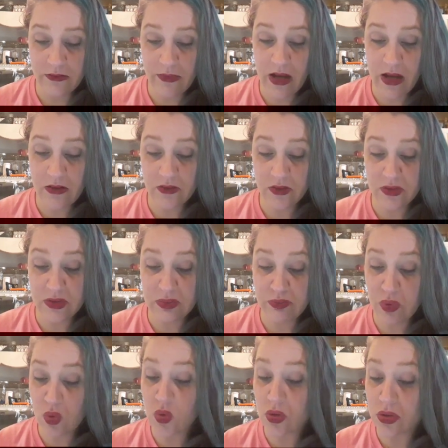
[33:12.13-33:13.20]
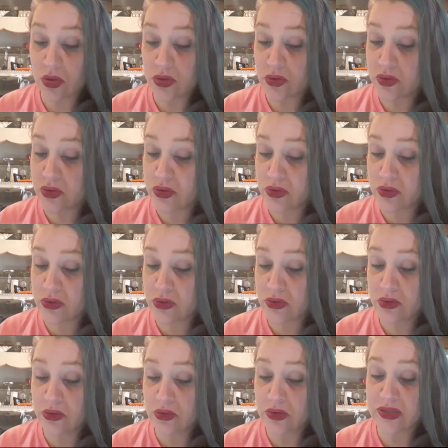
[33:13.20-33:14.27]
Mountain Sports
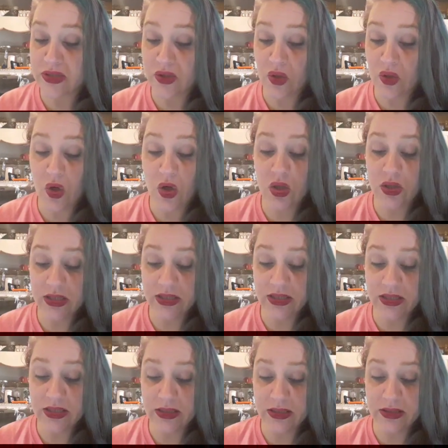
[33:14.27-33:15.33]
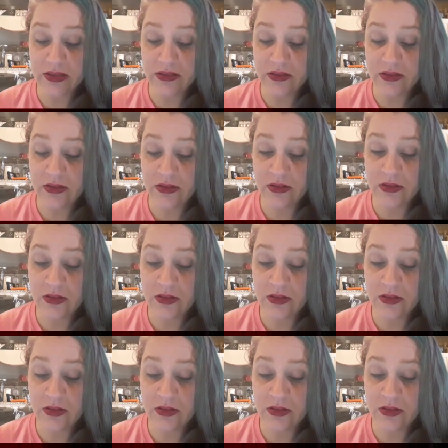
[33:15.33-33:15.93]
is in Arlington.